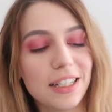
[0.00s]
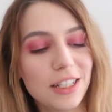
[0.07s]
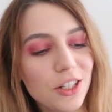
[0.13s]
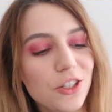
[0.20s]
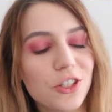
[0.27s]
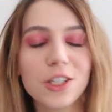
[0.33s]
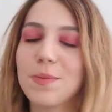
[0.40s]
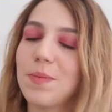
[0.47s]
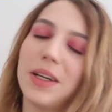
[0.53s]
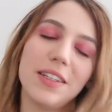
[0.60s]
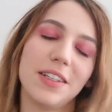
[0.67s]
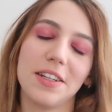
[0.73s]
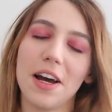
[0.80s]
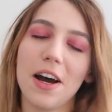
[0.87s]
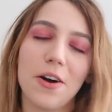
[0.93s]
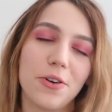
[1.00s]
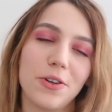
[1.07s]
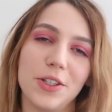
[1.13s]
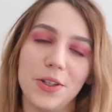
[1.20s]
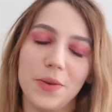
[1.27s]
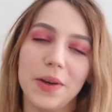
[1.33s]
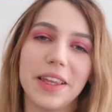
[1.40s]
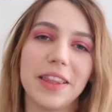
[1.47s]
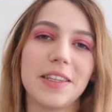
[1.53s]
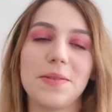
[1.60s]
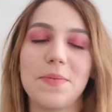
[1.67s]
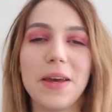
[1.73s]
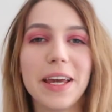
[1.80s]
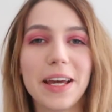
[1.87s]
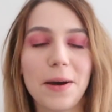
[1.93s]
did just spend an hour doing
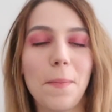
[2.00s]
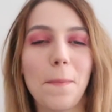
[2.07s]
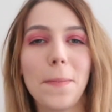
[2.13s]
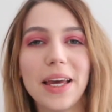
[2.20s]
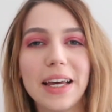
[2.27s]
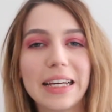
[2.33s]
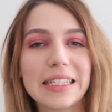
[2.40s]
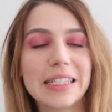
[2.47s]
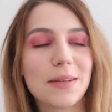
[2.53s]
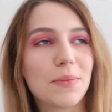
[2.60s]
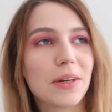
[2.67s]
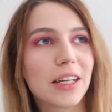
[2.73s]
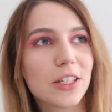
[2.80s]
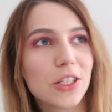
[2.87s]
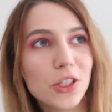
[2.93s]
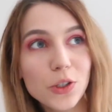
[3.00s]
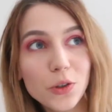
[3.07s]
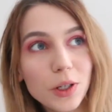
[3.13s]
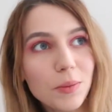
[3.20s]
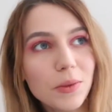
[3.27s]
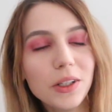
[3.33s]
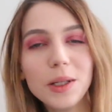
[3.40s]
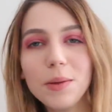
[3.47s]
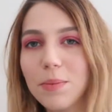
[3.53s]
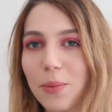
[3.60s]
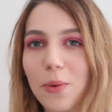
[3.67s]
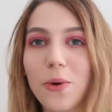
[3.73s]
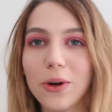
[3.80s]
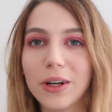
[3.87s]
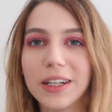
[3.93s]
this makeup because I'm extremely
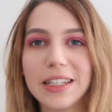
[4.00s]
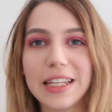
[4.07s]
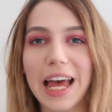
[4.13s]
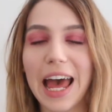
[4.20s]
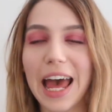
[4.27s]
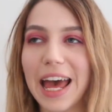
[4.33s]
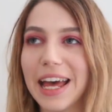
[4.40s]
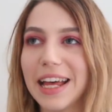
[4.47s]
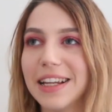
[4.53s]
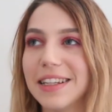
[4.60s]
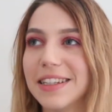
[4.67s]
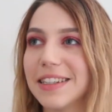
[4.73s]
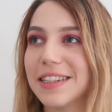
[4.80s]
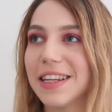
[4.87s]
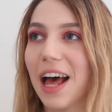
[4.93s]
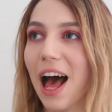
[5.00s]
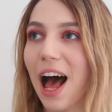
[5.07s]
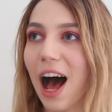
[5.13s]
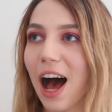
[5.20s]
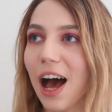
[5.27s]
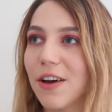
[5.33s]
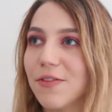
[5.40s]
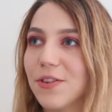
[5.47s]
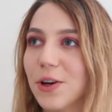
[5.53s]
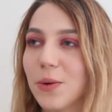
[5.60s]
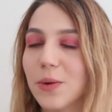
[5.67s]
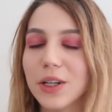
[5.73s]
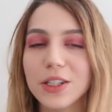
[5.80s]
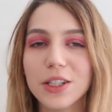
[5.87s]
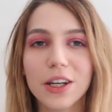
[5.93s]
bored and I have
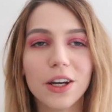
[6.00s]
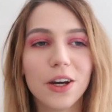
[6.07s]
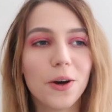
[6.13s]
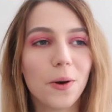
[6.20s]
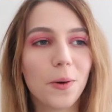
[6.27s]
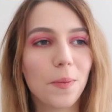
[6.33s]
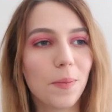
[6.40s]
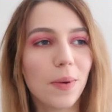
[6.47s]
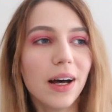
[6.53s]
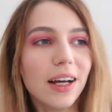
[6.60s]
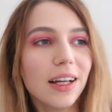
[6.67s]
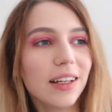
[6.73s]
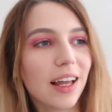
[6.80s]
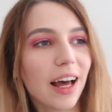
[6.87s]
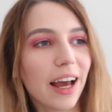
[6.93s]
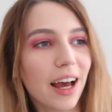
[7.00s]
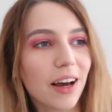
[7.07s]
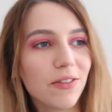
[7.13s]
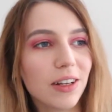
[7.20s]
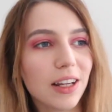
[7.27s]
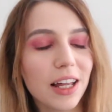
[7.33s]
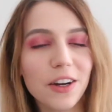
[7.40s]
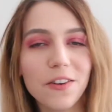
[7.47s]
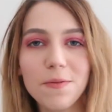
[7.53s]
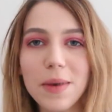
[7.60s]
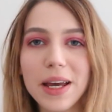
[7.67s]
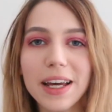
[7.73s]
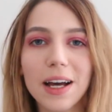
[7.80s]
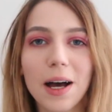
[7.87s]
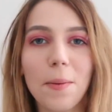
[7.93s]
nowhere to go, but I have a lot of
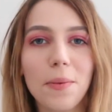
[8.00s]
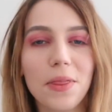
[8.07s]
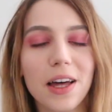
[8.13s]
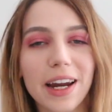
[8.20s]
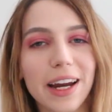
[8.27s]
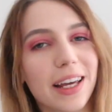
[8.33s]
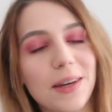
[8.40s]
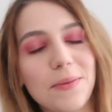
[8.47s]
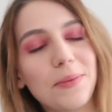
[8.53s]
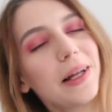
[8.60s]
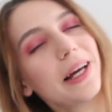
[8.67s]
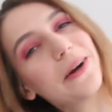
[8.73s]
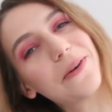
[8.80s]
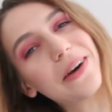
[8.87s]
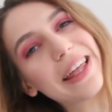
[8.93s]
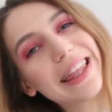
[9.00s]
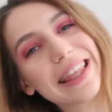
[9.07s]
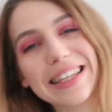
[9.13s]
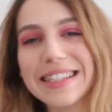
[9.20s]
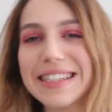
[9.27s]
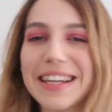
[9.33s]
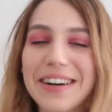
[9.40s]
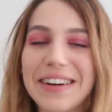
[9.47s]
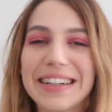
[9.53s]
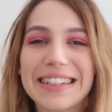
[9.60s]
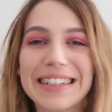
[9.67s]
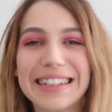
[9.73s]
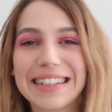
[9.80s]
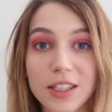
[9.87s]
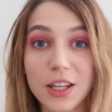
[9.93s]
makeup that I can play with.
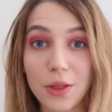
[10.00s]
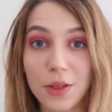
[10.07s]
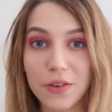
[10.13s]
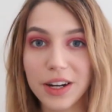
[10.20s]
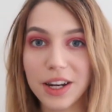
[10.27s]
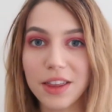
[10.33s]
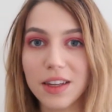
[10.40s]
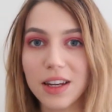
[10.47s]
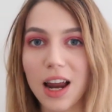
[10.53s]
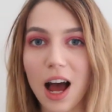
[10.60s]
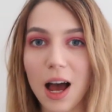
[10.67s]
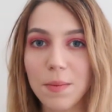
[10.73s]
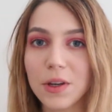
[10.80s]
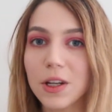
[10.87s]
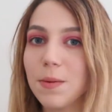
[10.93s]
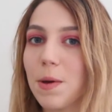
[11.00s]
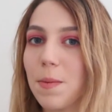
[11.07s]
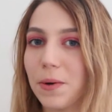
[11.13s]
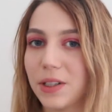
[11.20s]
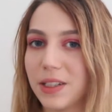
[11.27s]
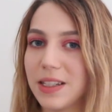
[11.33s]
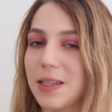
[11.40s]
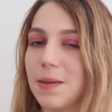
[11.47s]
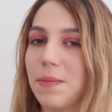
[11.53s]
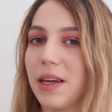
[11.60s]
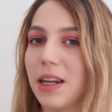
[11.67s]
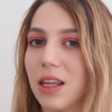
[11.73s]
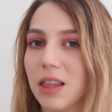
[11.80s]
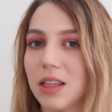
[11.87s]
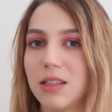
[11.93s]
So the readathon I'm going to be
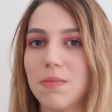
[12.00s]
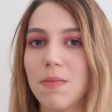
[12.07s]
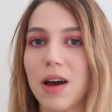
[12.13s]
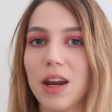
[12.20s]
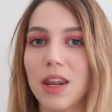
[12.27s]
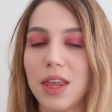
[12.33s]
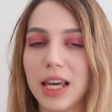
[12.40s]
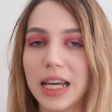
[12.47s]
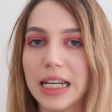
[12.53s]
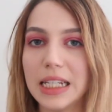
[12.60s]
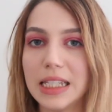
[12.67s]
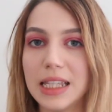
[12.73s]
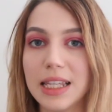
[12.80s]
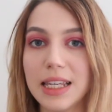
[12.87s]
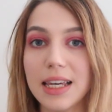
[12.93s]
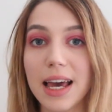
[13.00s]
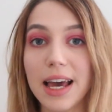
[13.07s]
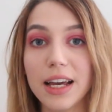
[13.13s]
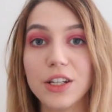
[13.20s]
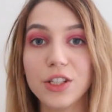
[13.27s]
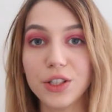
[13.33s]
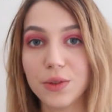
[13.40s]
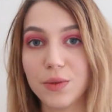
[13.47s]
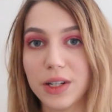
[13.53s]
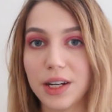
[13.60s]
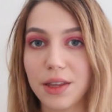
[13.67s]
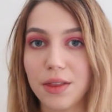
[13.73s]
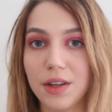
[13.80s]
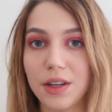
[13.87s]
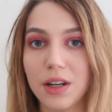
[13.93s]
participating this month is the
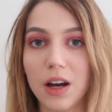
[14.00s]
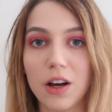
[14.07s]
Asianreadathon